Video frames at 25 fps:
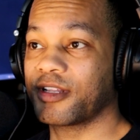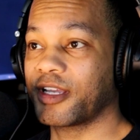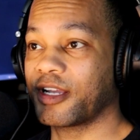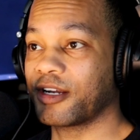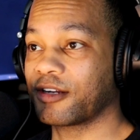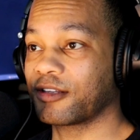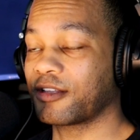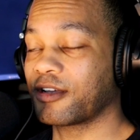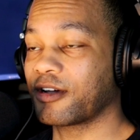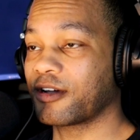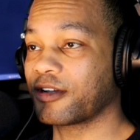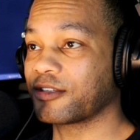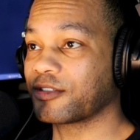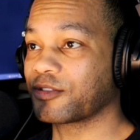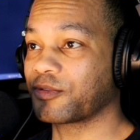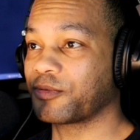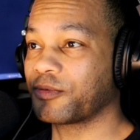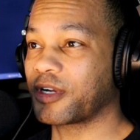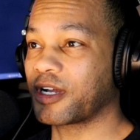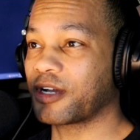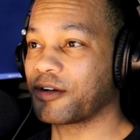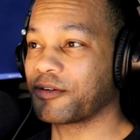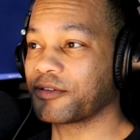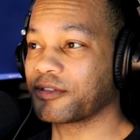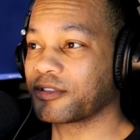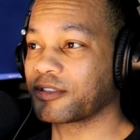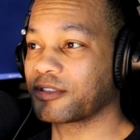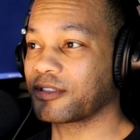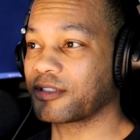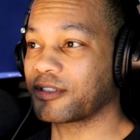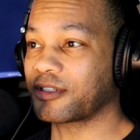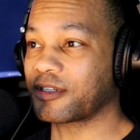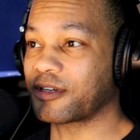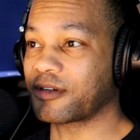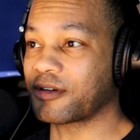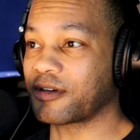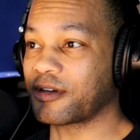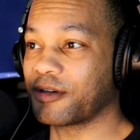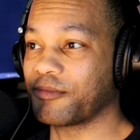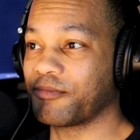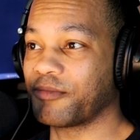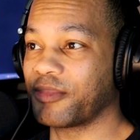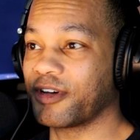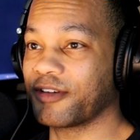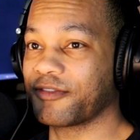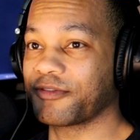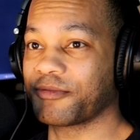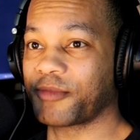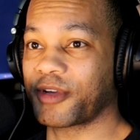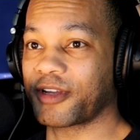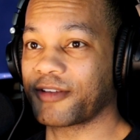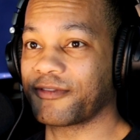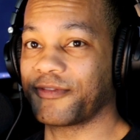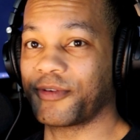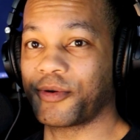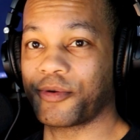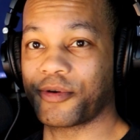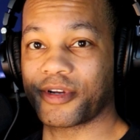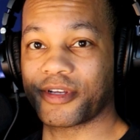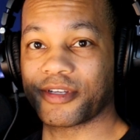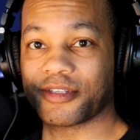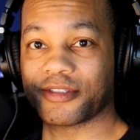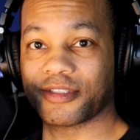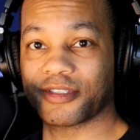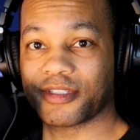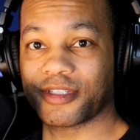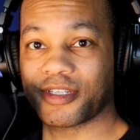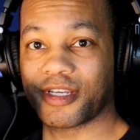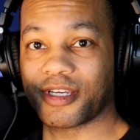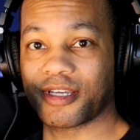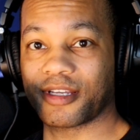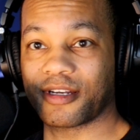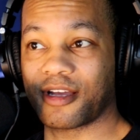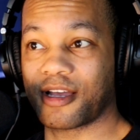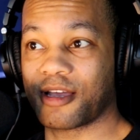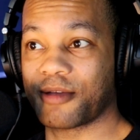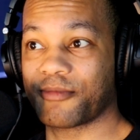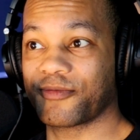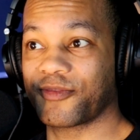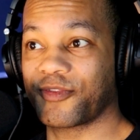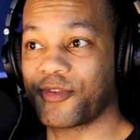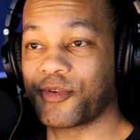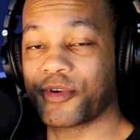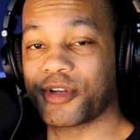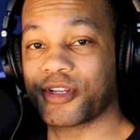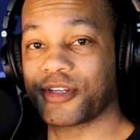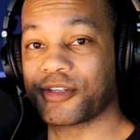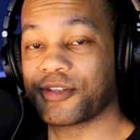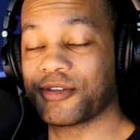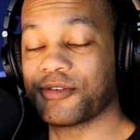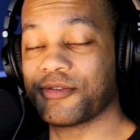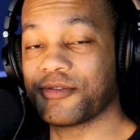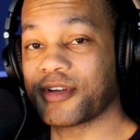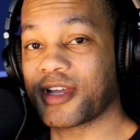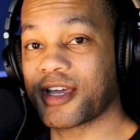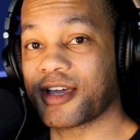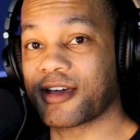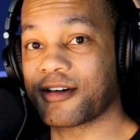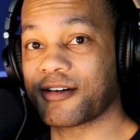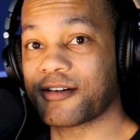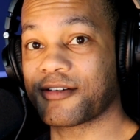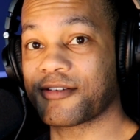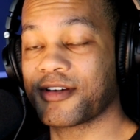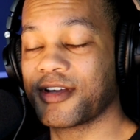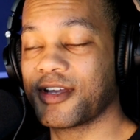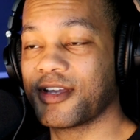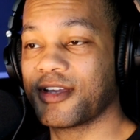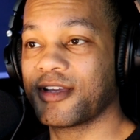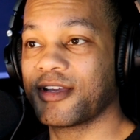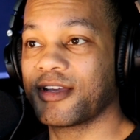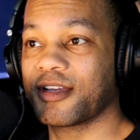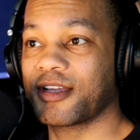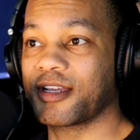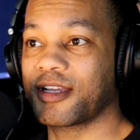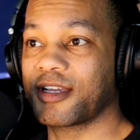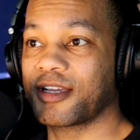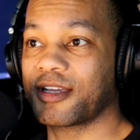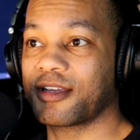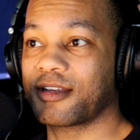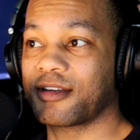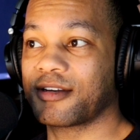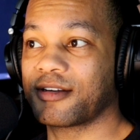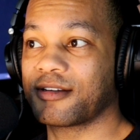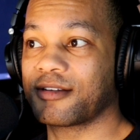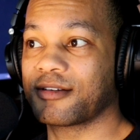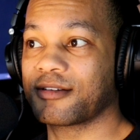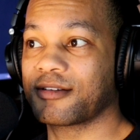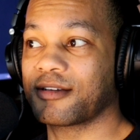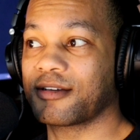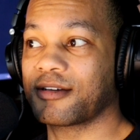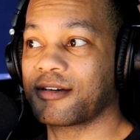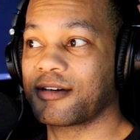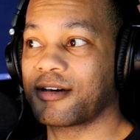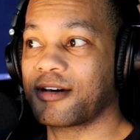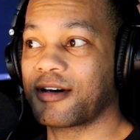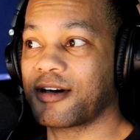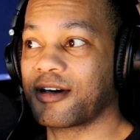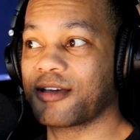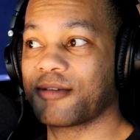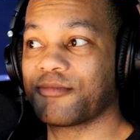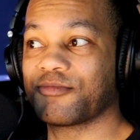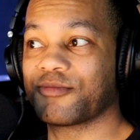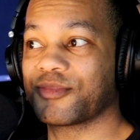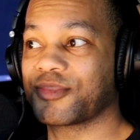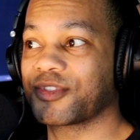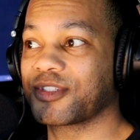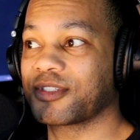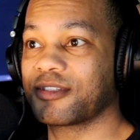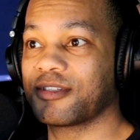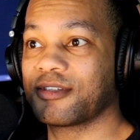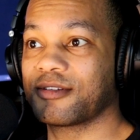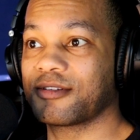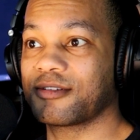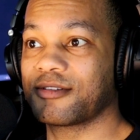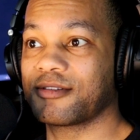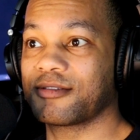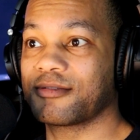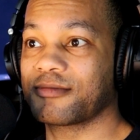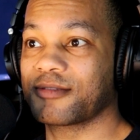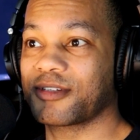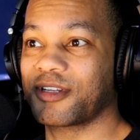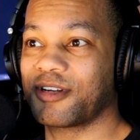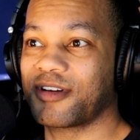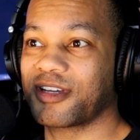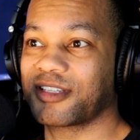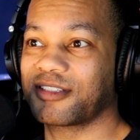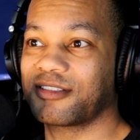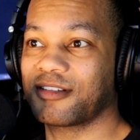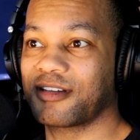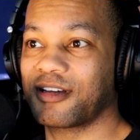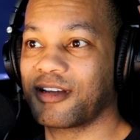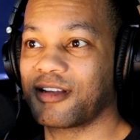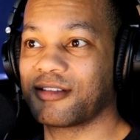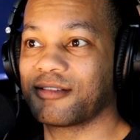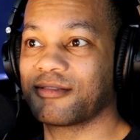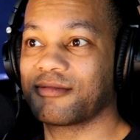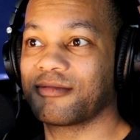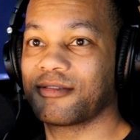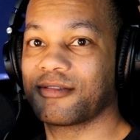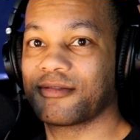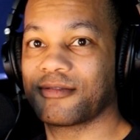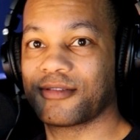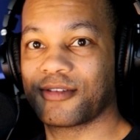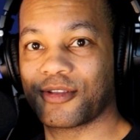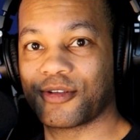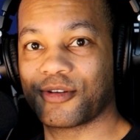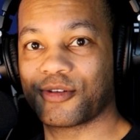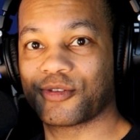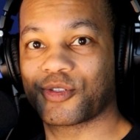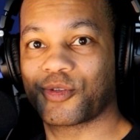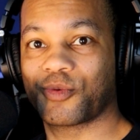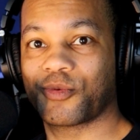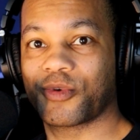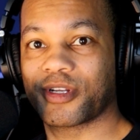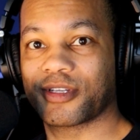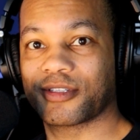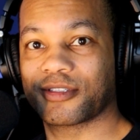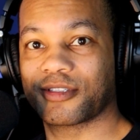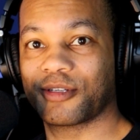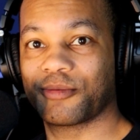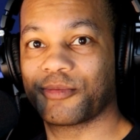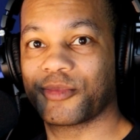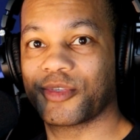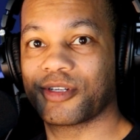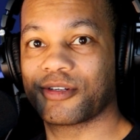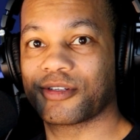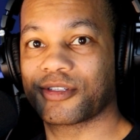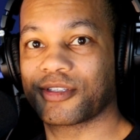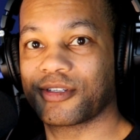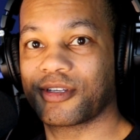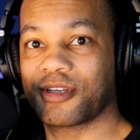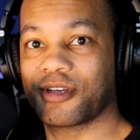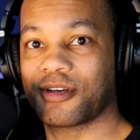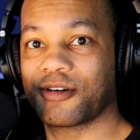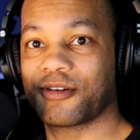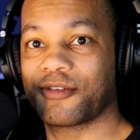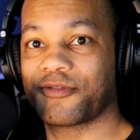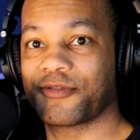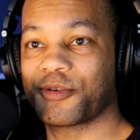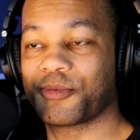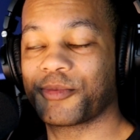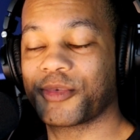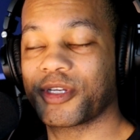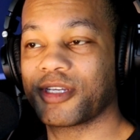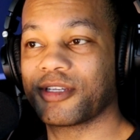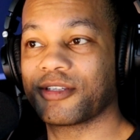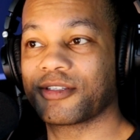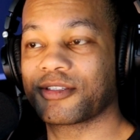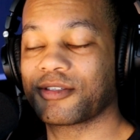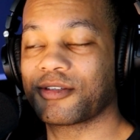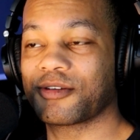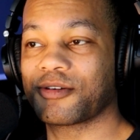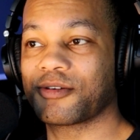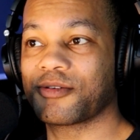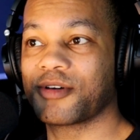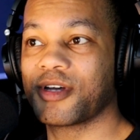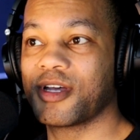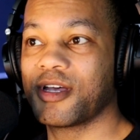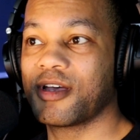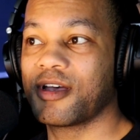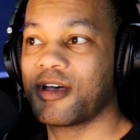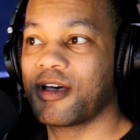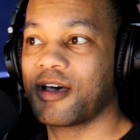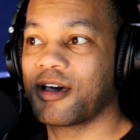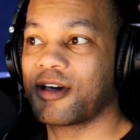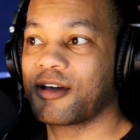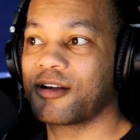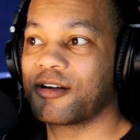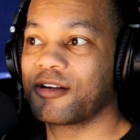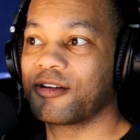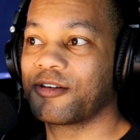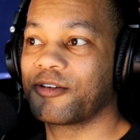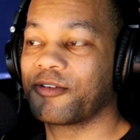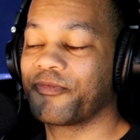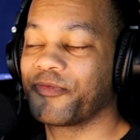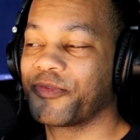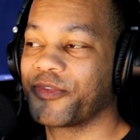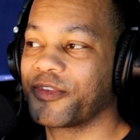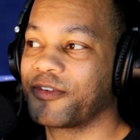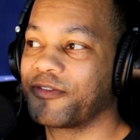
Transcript: airlines when I was uh, above my 40s, and I'm 42 now, and I'm still, you know, I still got another 20 something years to go for me. So I don't know.